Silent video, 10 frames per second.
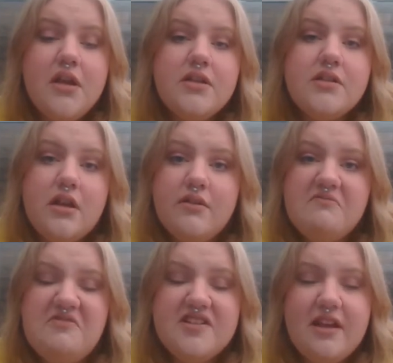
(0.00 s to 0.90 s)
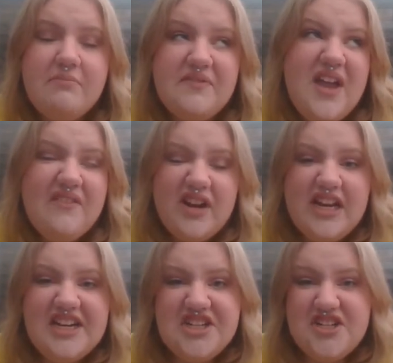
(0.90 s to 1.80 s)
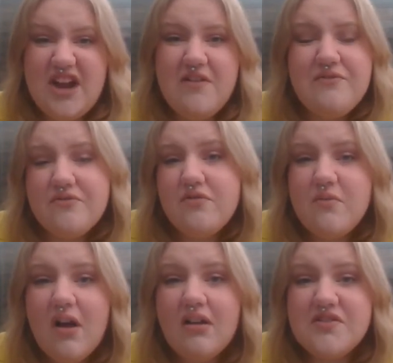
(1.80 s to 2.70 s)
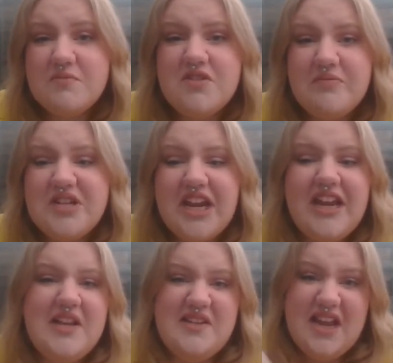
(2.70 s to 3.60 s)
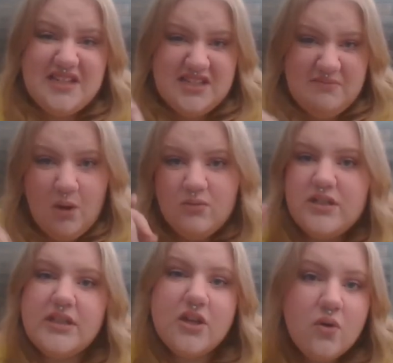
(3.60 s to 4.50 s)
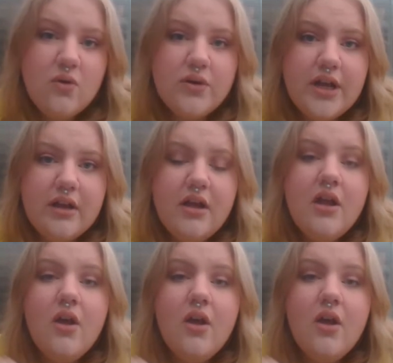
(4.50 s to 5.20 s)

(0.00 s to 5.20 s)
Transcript: So, for example, if you haven't cleaned your shower for a while, sometimes you can get nasty mould in the corner,